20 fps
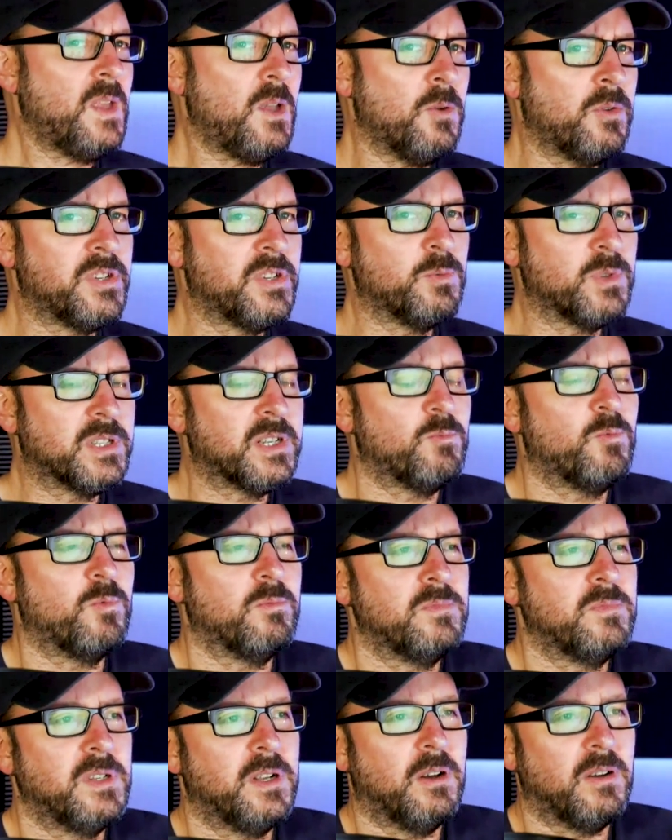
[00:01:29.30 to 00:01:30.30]
with
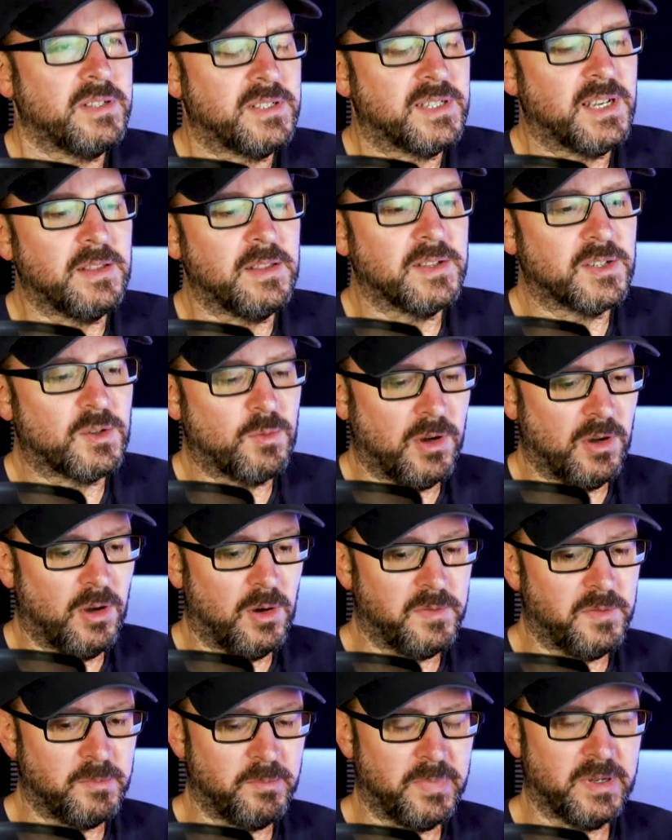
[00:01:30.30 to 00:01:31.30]
you know, I say this quite
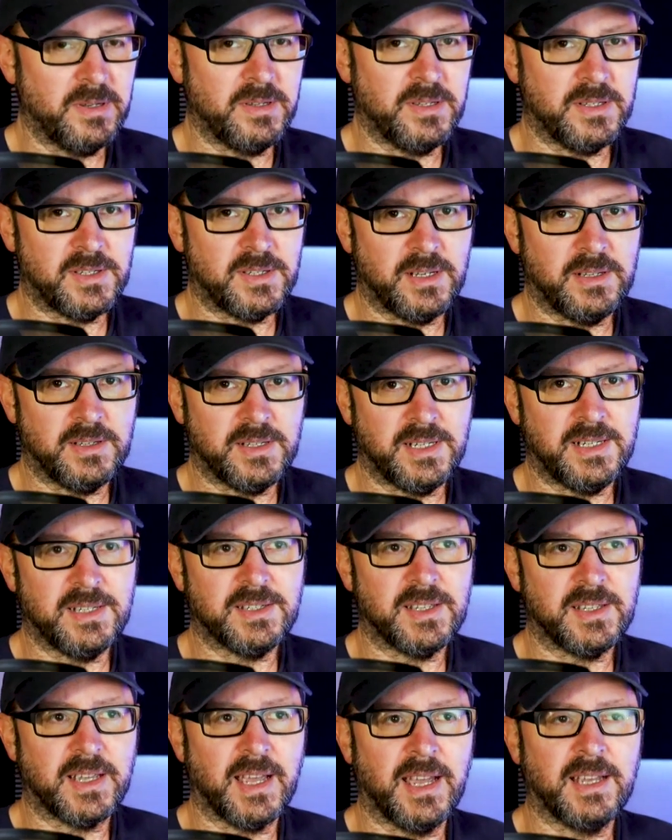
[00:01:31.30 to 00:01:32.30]
often, but it's it, it
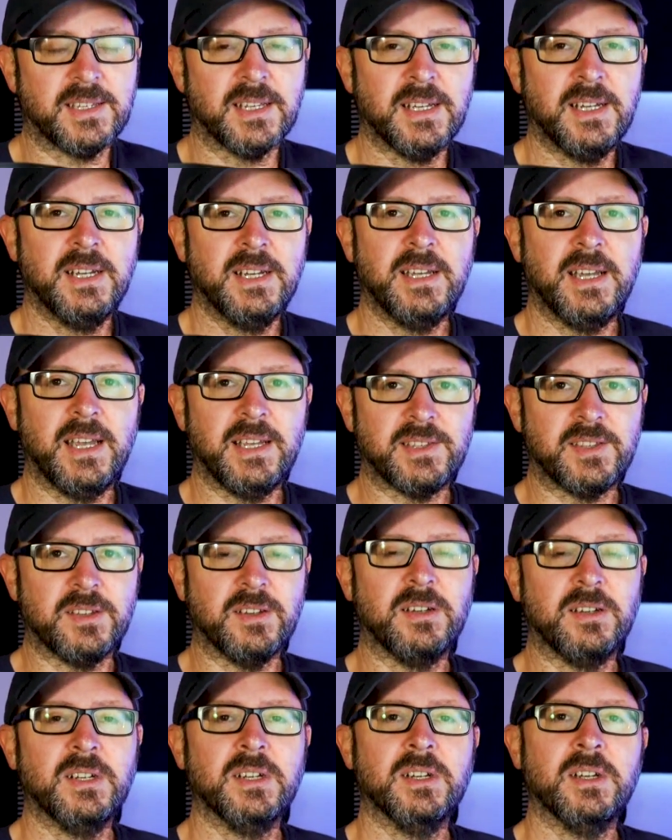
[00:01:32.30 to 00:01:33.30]
is the case, is that